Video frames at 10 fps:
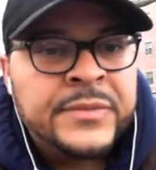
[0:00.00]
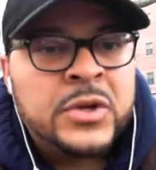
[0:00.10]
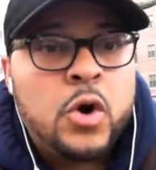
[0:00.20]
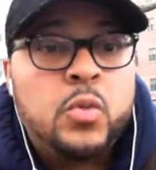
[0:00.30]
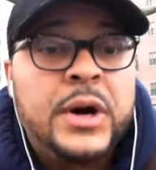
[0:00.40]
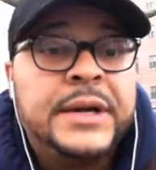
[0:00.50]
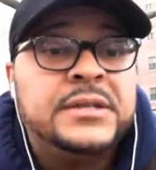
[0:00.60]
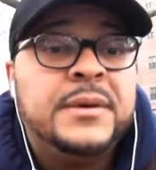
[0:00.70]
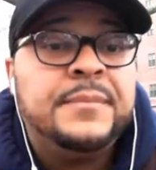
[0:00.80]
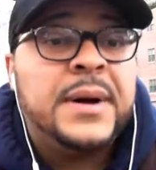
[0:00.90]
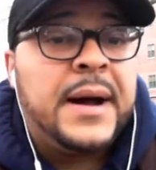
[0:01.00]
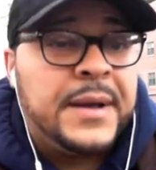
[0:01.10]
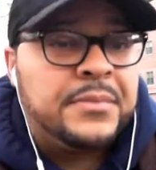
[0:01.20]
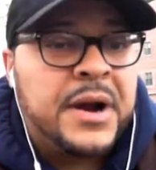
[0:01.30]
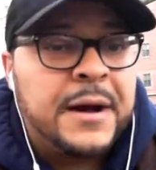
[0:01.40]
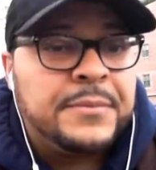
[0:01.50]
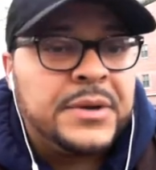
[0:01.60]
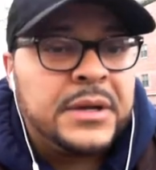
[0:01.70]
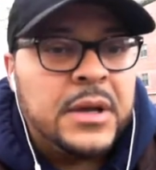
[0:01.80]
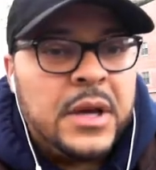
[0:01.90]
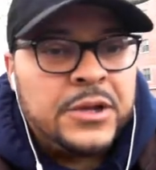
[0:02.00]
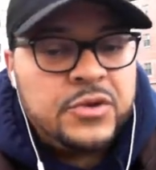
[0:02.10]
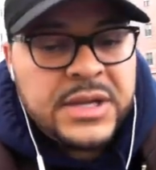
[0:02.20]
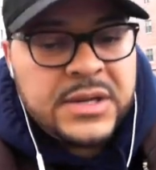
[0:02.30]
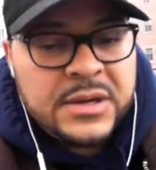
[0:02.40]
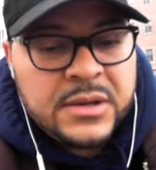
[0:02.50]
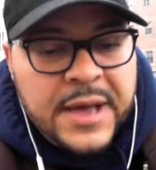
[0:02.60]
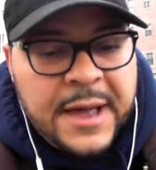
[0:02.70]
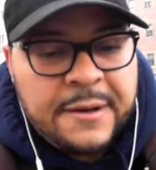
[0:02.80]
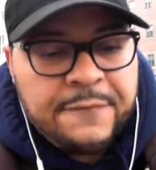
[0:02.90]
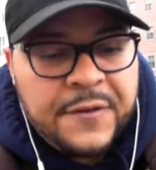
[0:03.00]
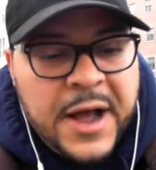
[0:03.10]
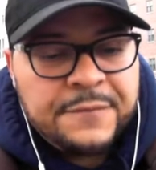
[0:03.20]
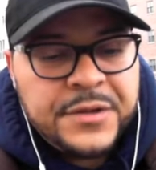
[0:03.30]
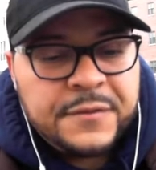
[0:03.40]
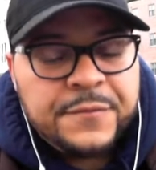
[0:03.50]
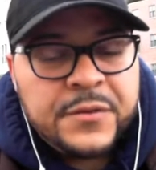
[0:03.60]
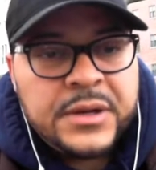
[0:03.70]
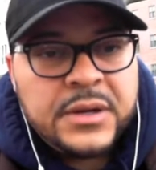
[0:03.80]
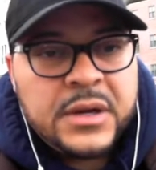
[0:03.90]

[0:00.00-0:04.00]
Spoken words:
or wanting to buy a property. You need to have 5 different